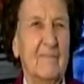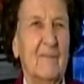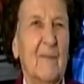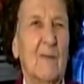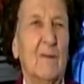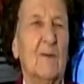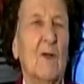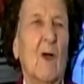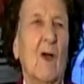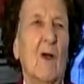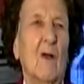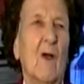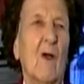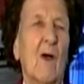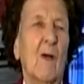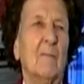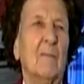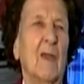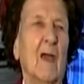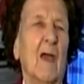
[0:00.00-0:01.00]

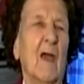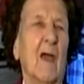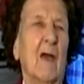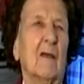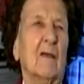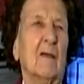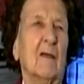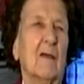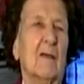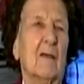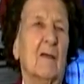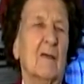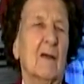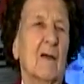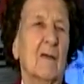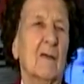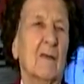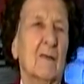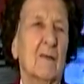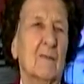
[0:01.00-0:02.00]
.com cat,
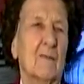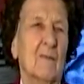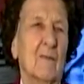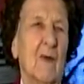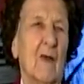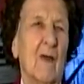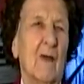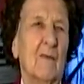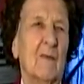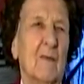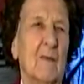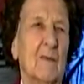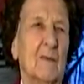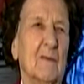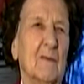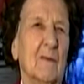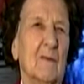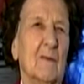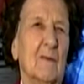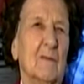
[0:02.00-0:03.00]
105 years
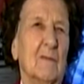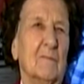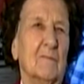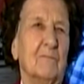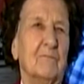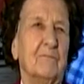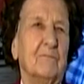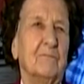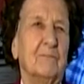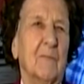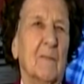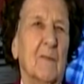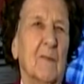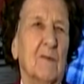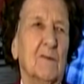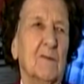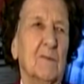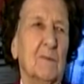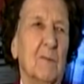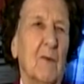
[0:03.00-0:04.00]
old,
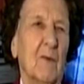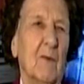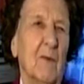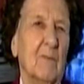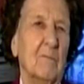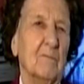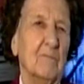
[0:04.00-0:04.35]
this spring.